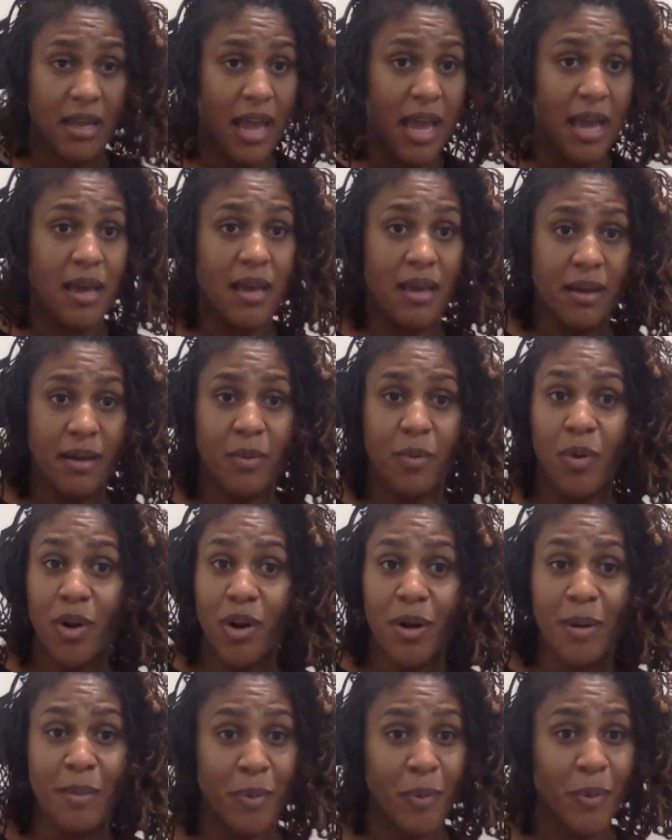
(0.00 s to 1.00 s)
hey, we're
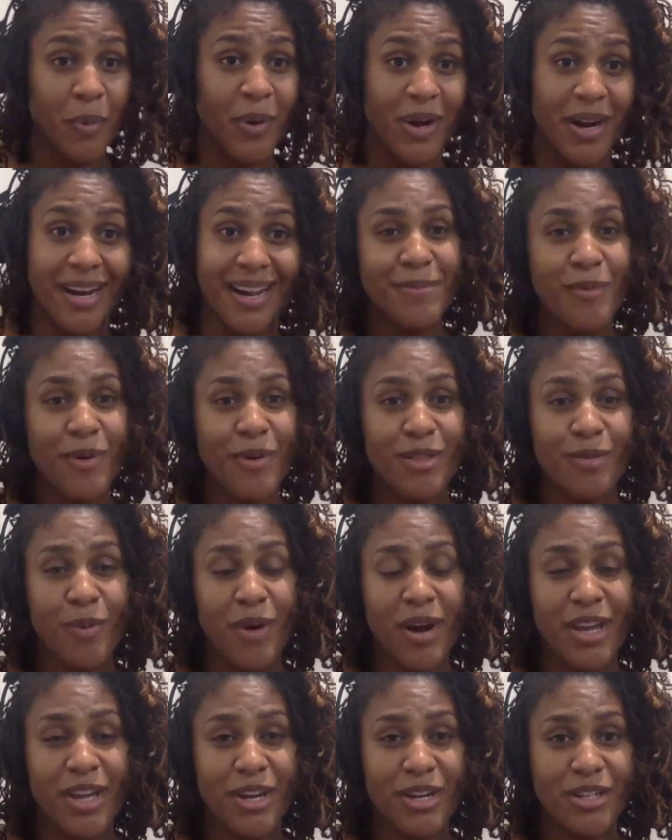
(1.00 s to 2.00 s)
on board with
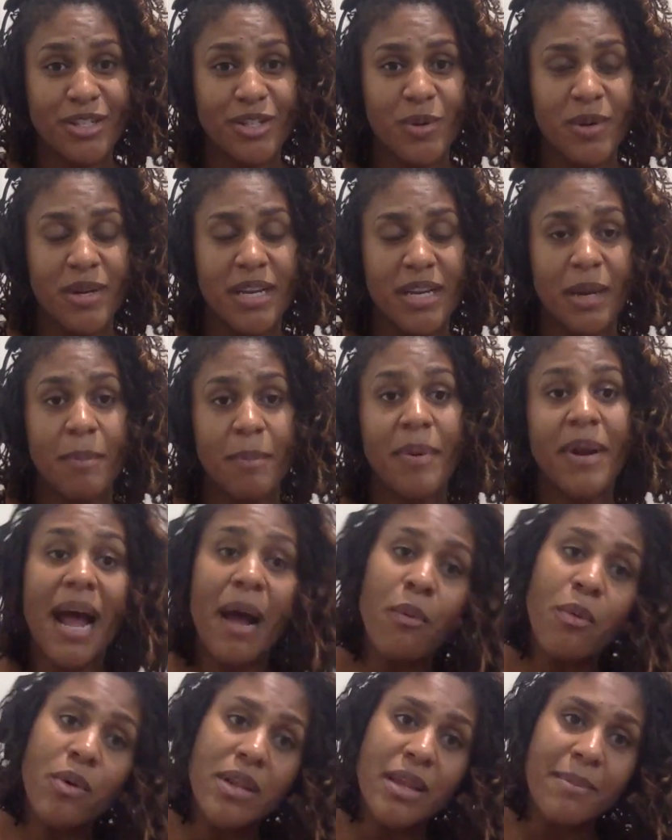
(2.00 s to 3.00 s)
what you're doing here. But
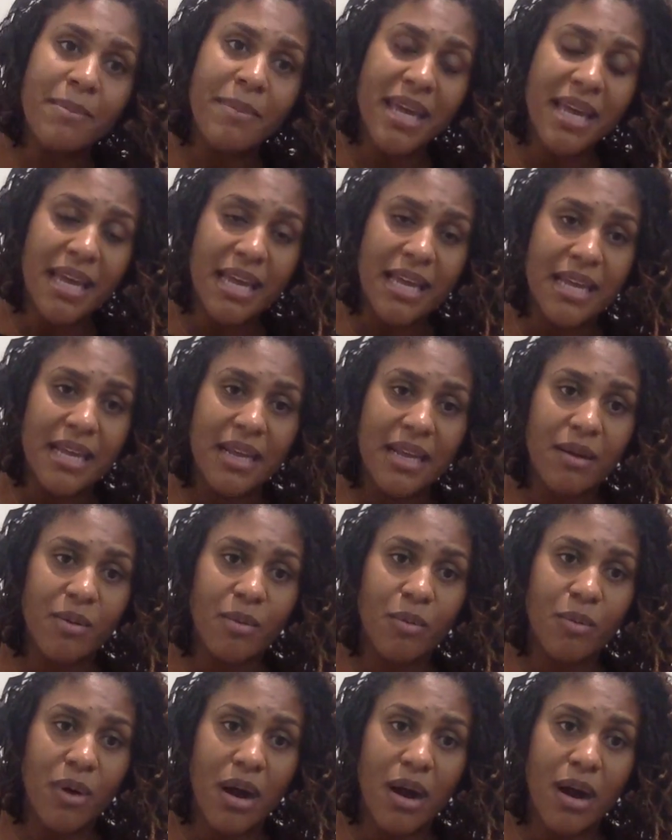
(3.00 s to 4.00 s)
I will admit,
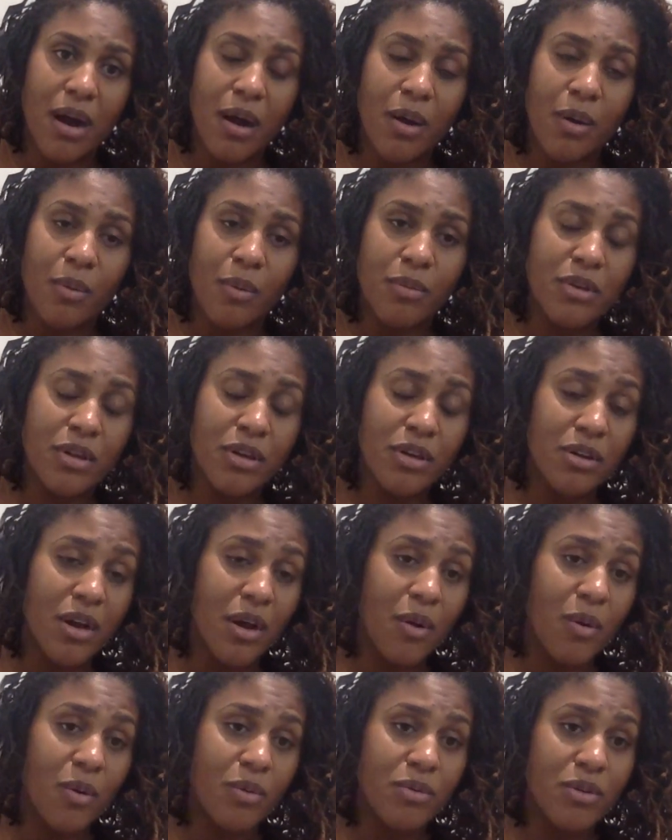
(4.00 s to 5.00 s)

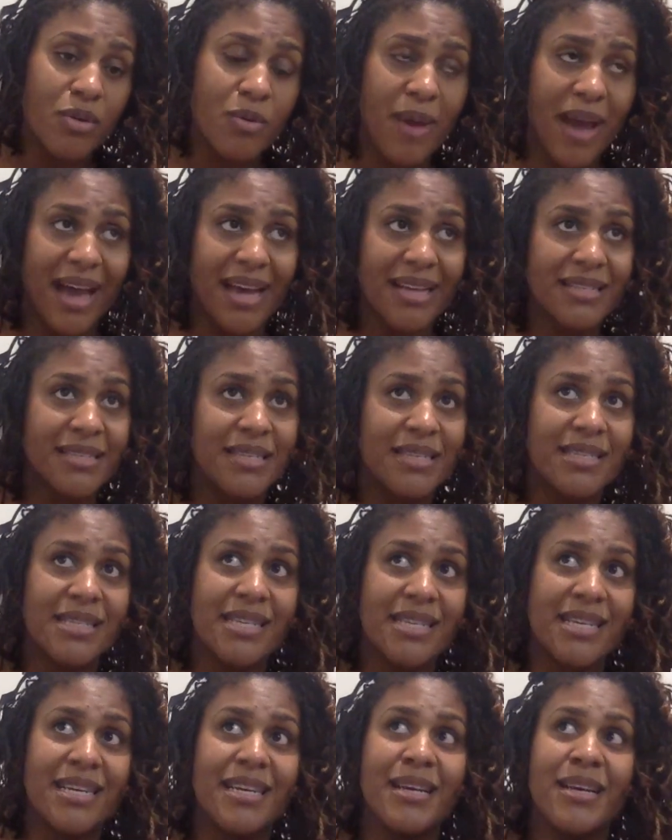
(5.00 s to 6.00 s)
you asked
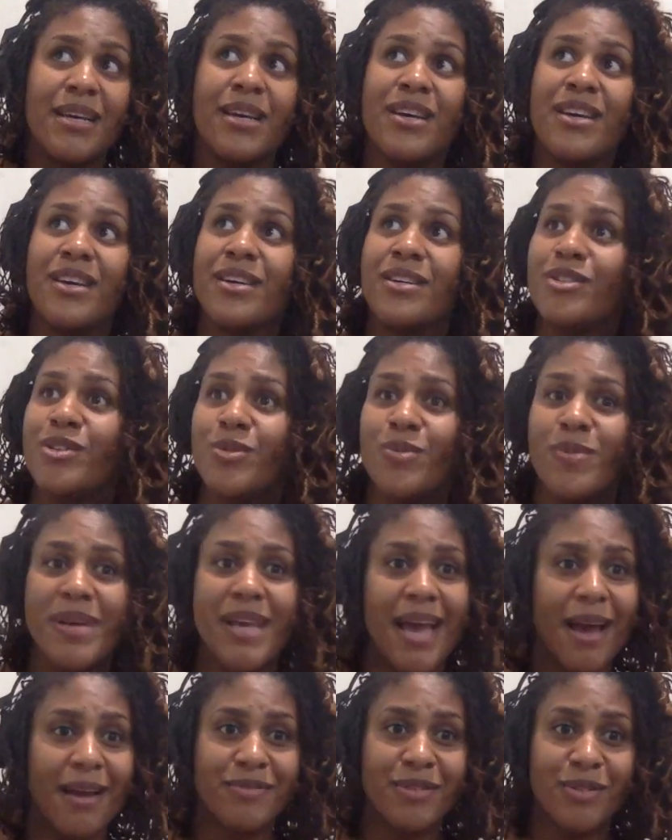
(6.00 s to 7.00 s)
Lindsay, do we
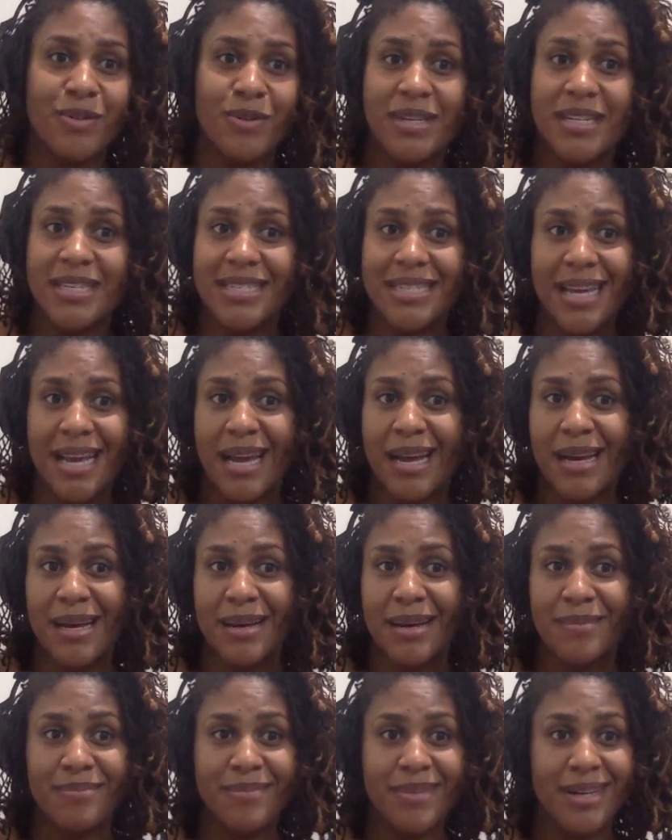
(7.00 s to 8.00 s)
have screen
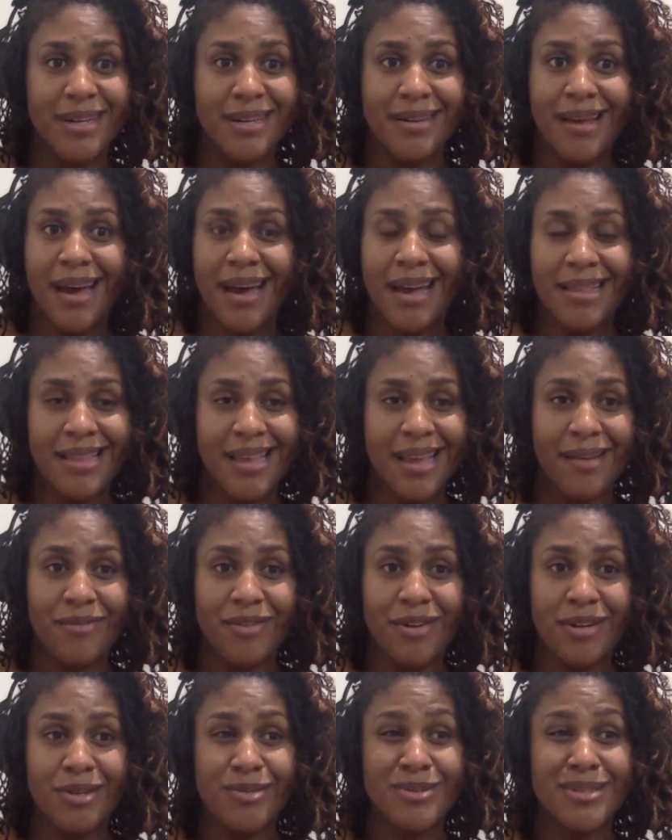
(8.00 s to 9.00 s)
time a lot in the
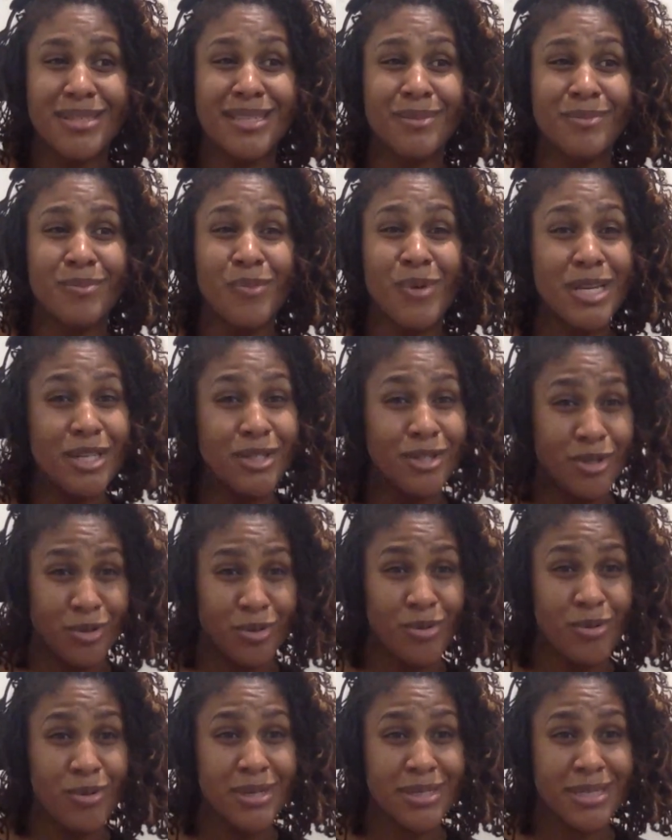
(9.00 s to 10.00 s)
afternoons? And we
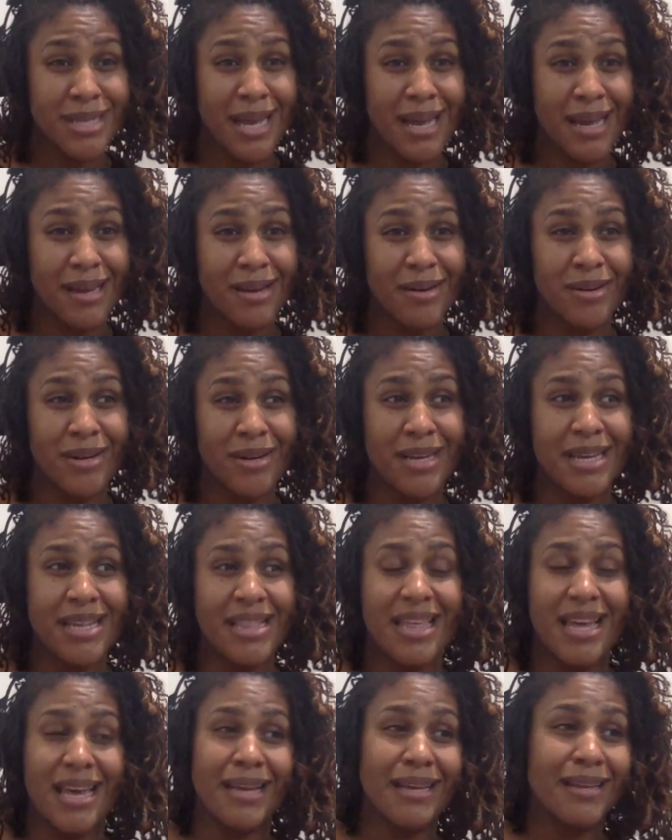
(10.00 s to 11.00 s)
do, because I agree
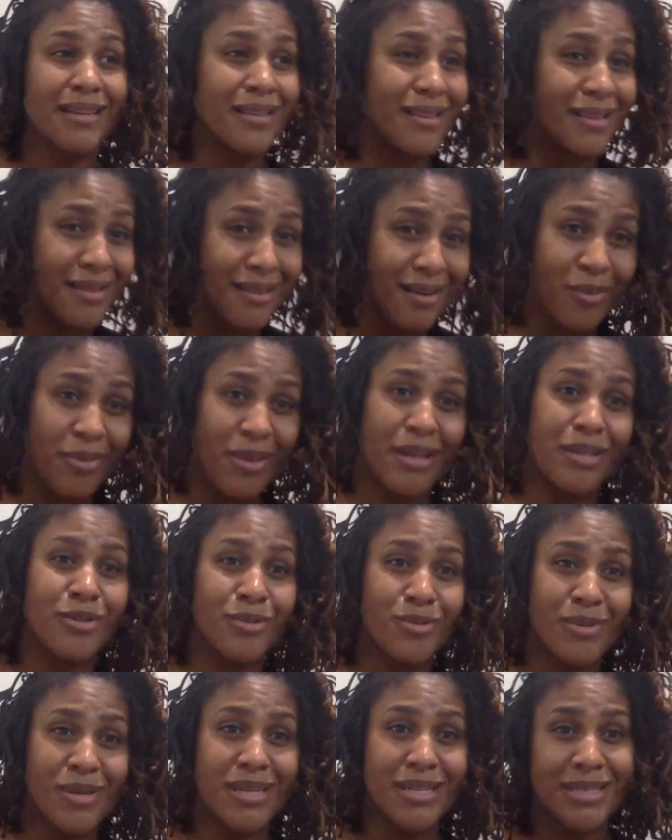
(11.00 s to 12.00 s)
that, they
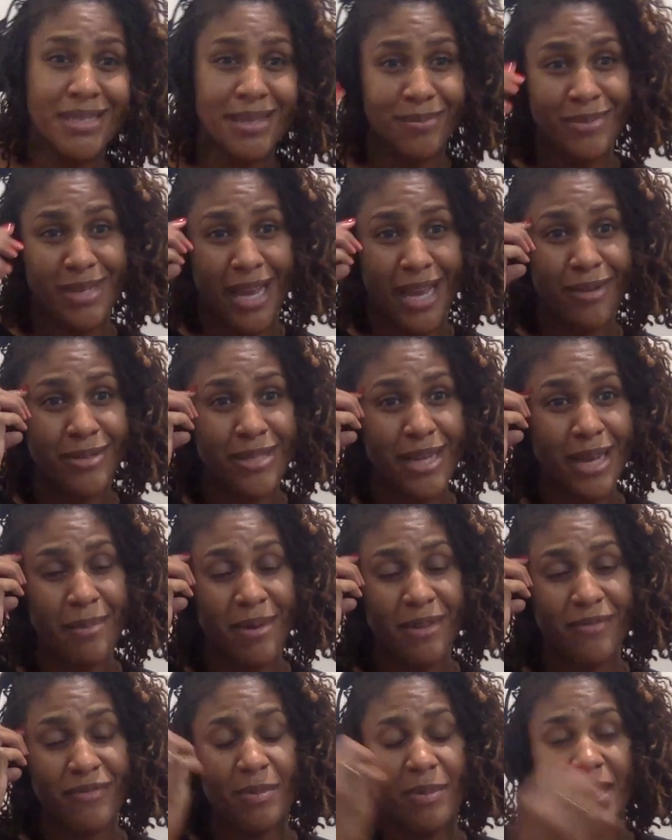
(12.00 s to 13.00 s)
do need some
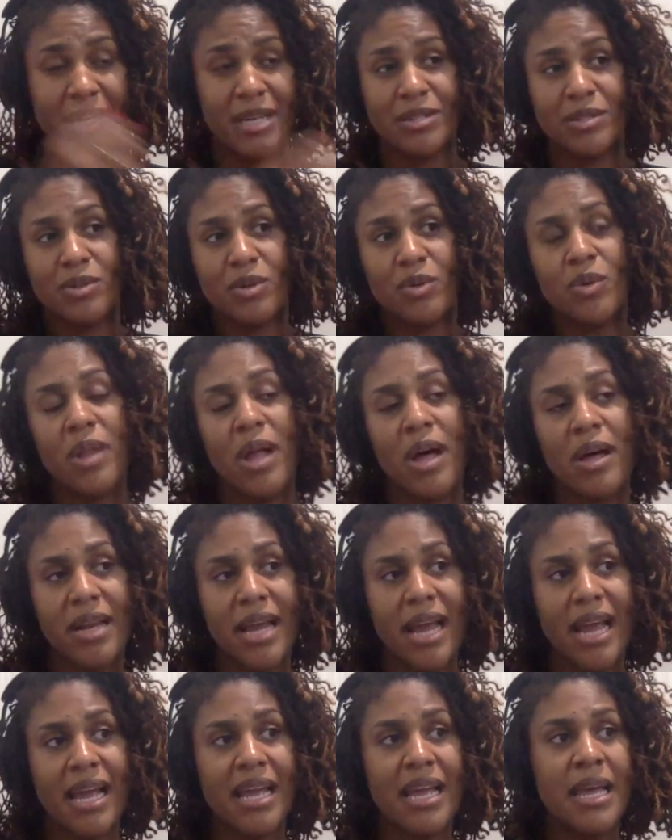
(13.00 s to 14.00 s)
downtime after being in school all
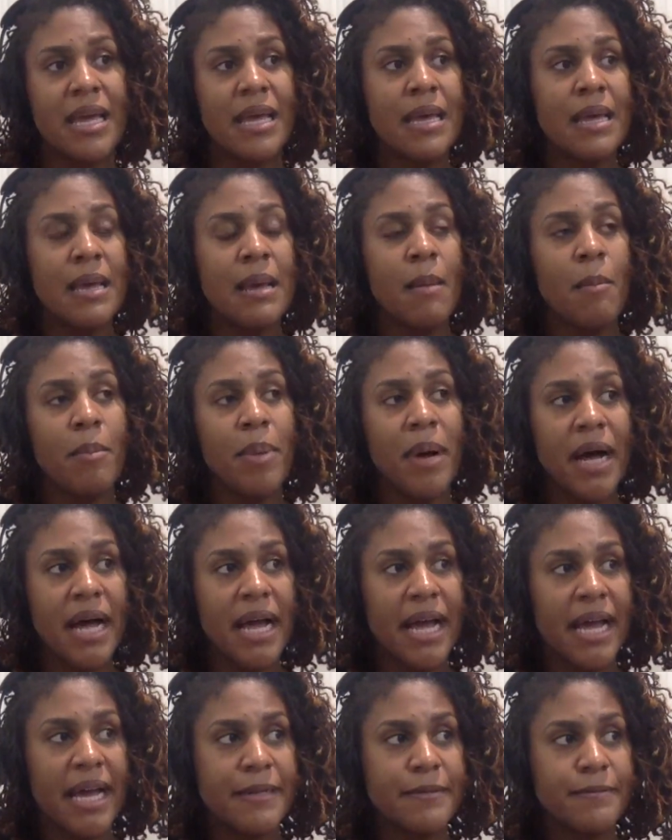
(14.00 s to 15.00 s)
day.
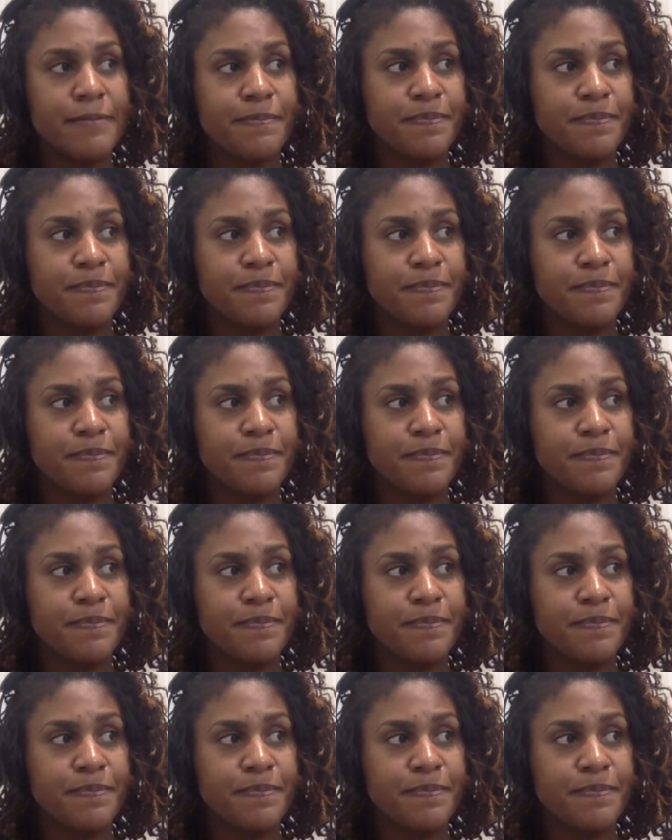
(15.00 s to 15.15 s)
But